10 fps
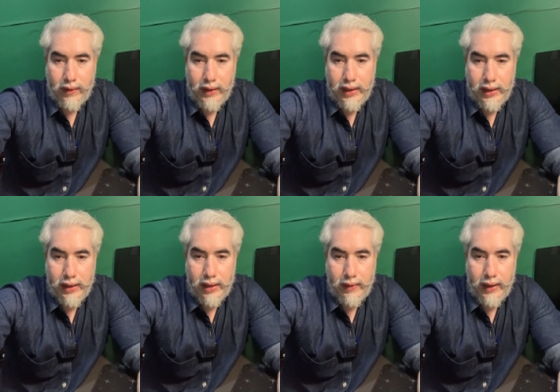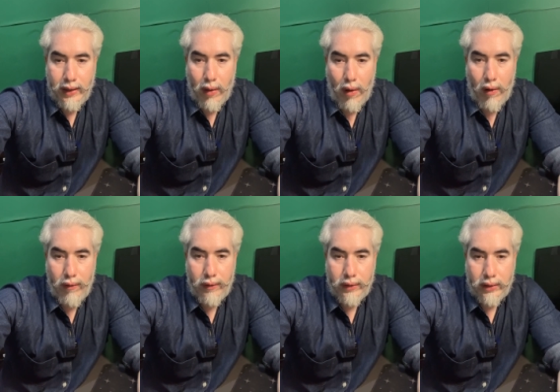on 15, 16, 17
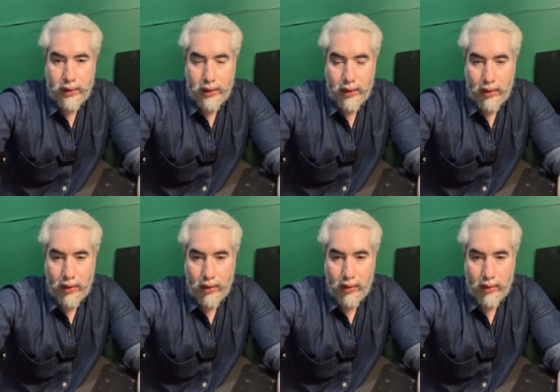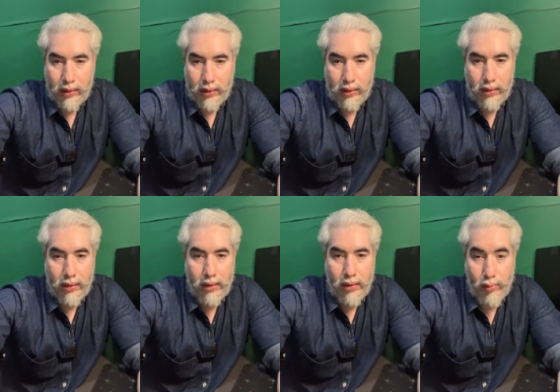of uh,
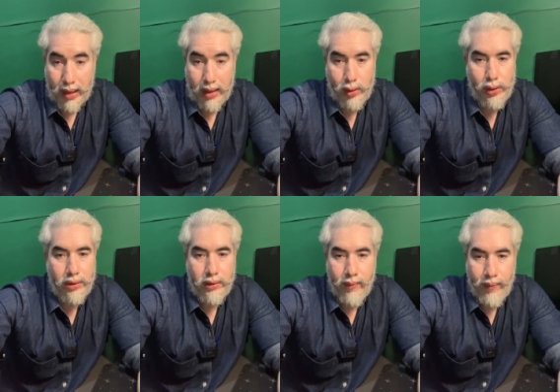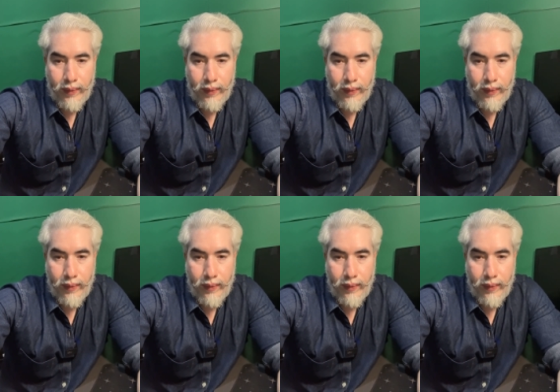March.